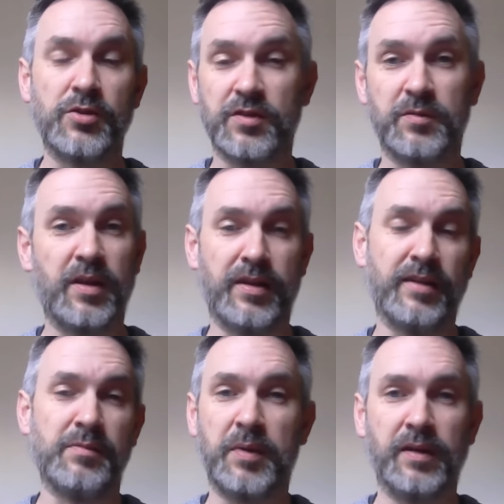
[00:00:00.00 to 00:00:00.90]

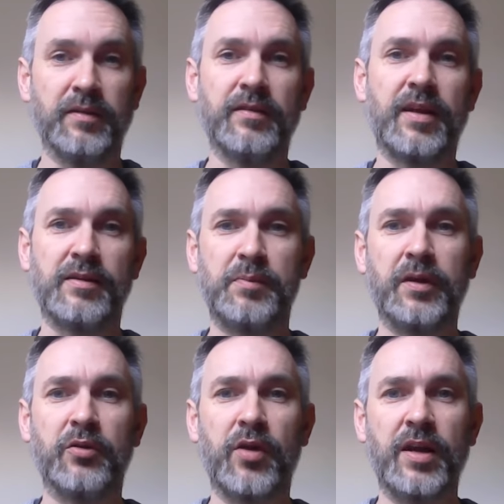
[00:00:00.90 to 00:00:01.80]
that's
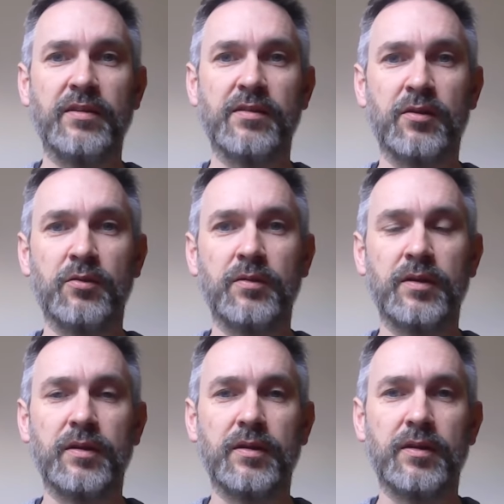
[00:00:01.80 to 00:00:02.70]
been great. So,
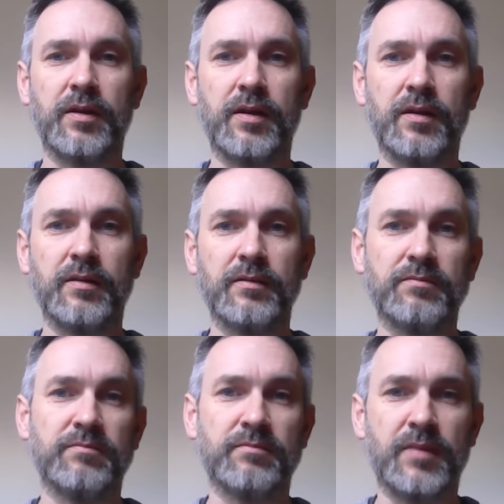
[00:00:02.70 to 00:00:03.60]

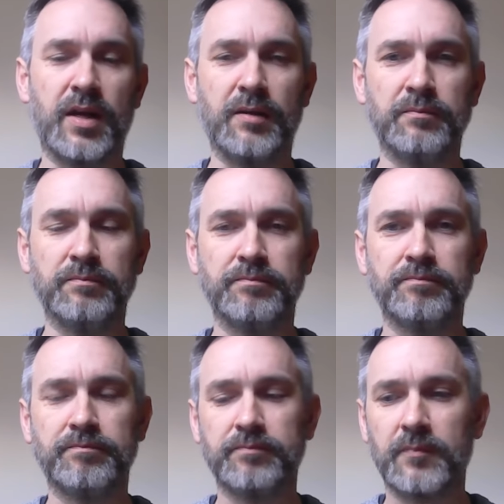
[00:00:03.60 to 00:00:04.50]

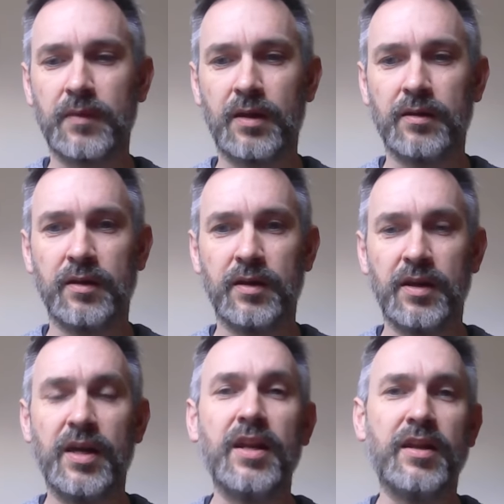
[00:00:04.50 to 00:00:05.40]

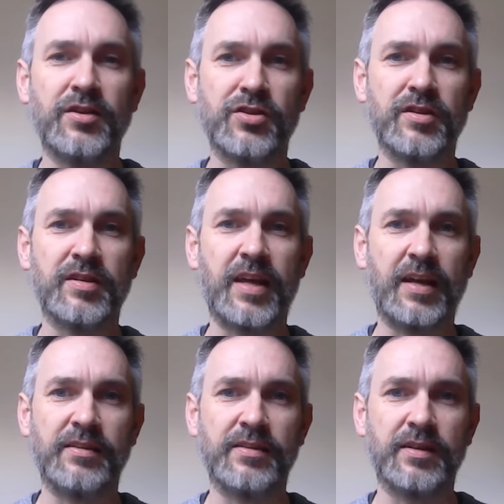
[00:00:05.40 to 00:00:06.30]
in addition to
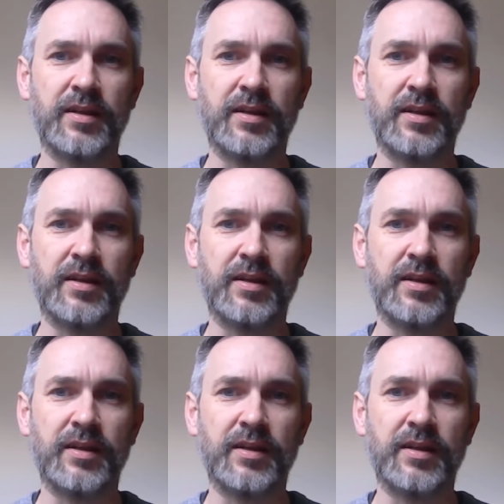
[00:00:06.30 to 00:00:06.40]
that,